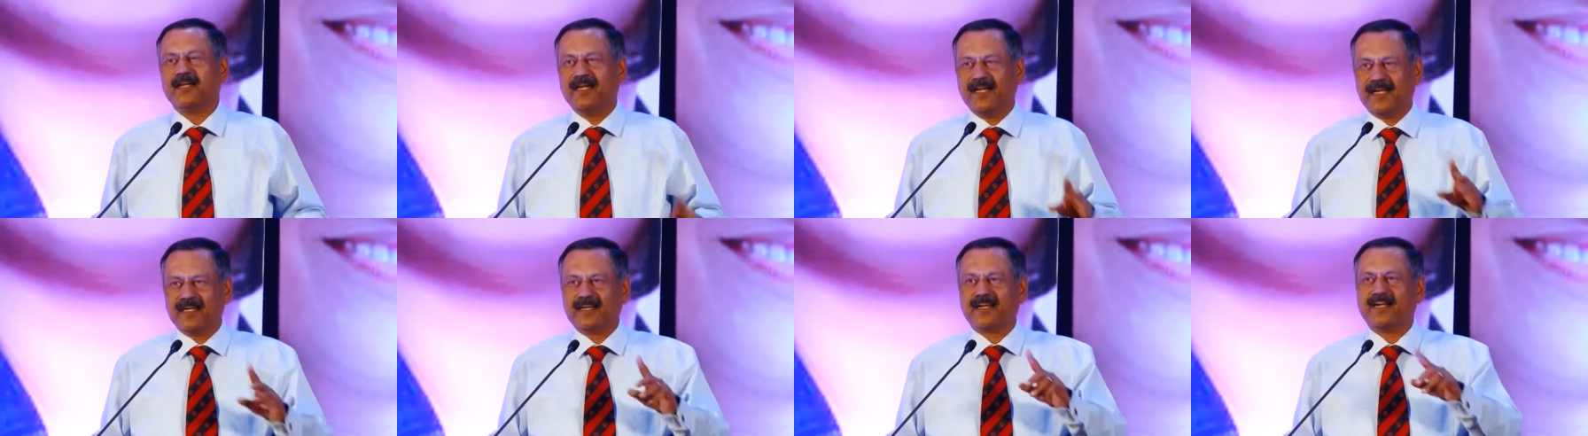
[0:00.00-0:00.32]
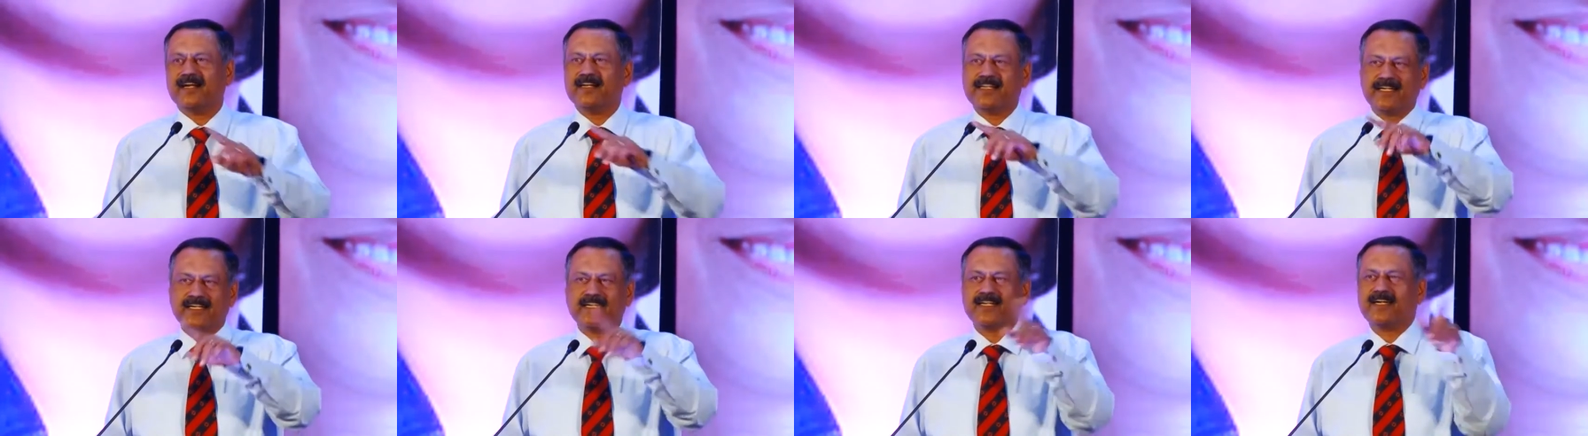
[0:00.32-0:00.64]
And
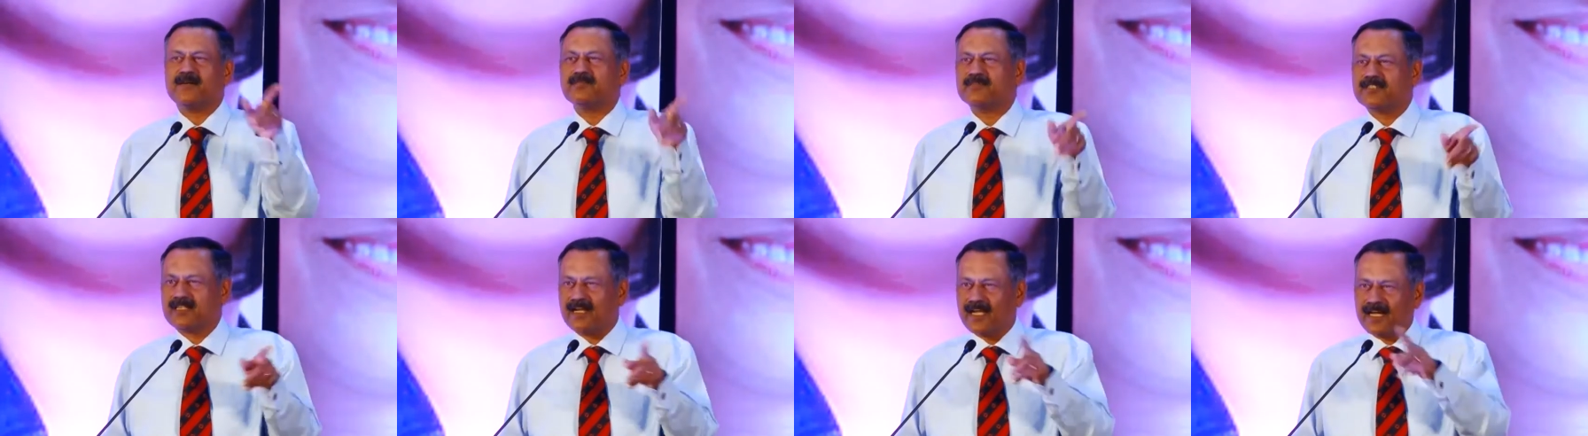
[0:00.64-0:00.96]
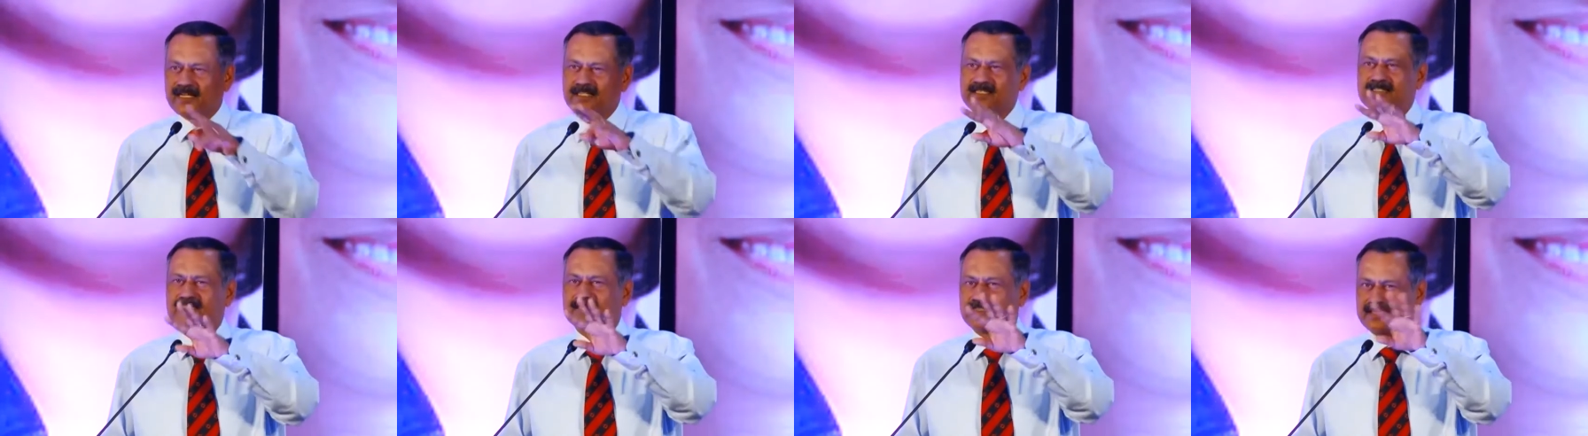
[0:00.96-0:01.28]
country comes
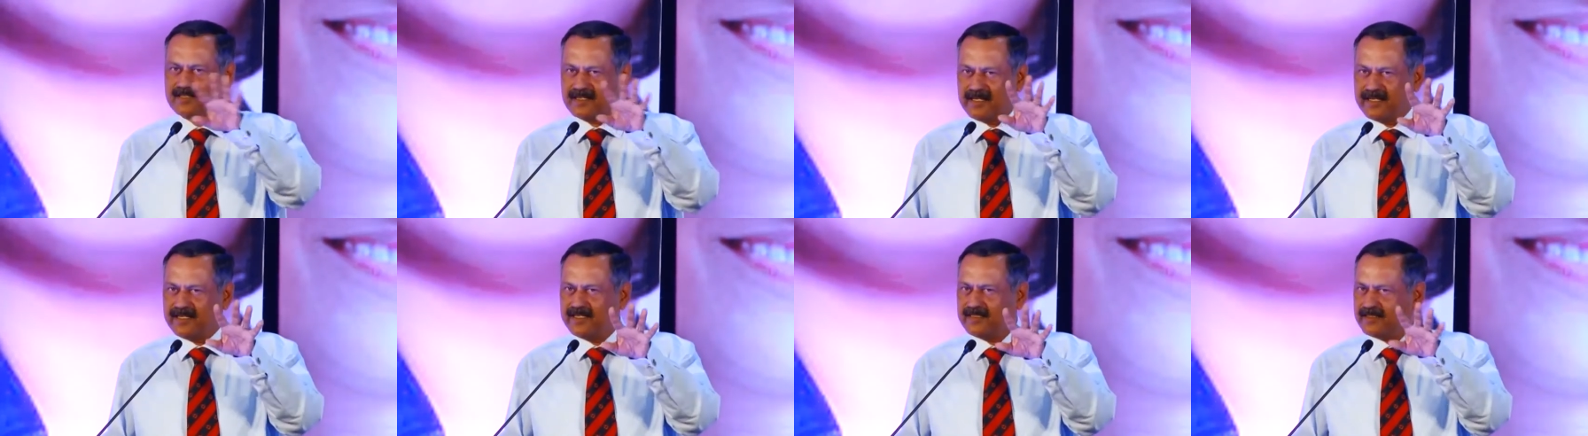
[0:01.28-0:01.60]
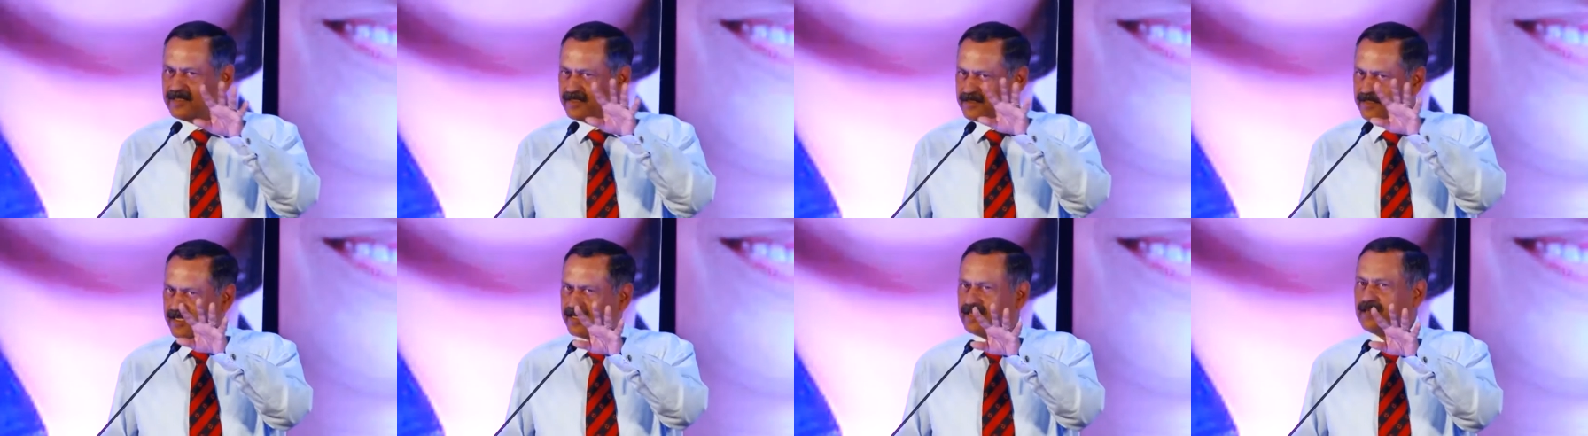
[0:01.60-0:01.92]
last, ladies
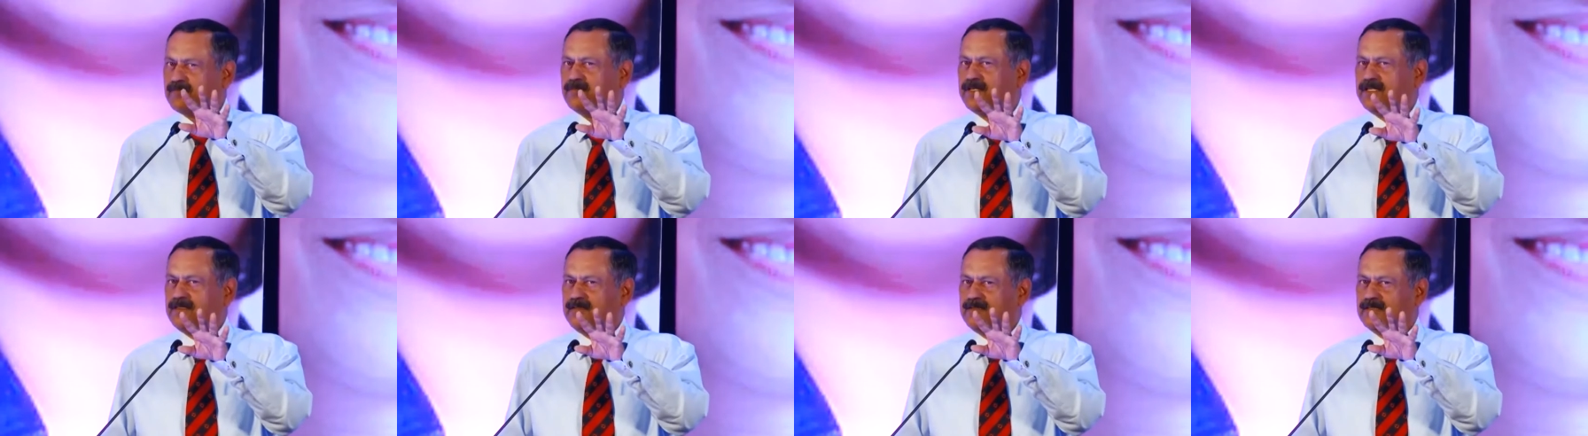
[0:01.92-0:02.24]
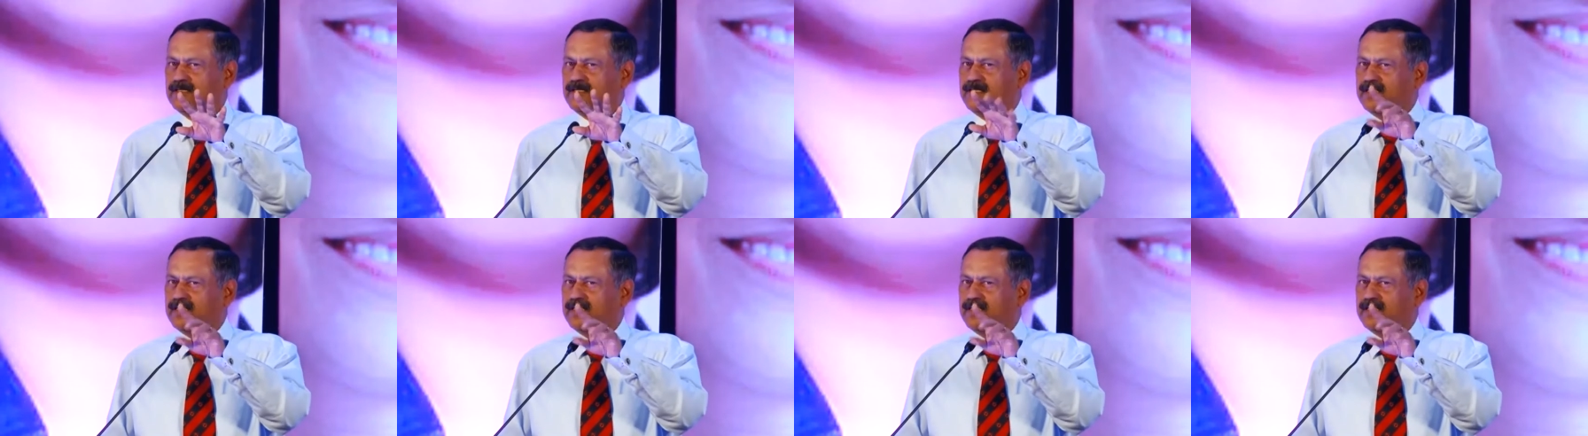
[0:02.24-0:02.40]
and gentlemen.